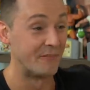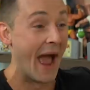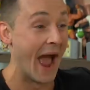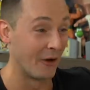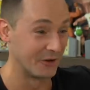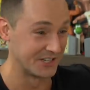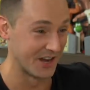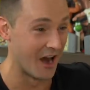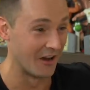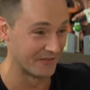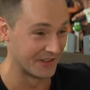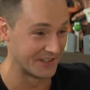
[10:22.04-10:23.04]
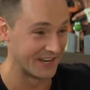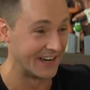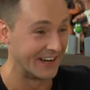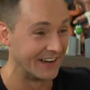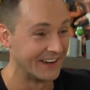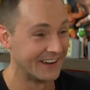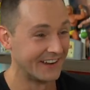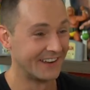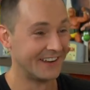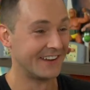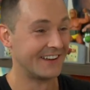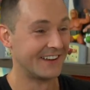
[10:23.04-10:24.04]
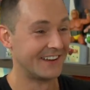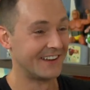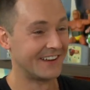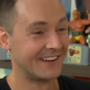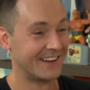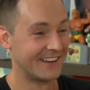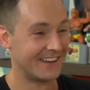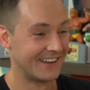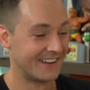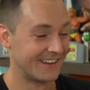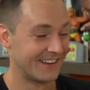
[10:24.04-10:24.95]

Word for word: bounds yeah, off yeah. the tee. Champ was making a lot. He was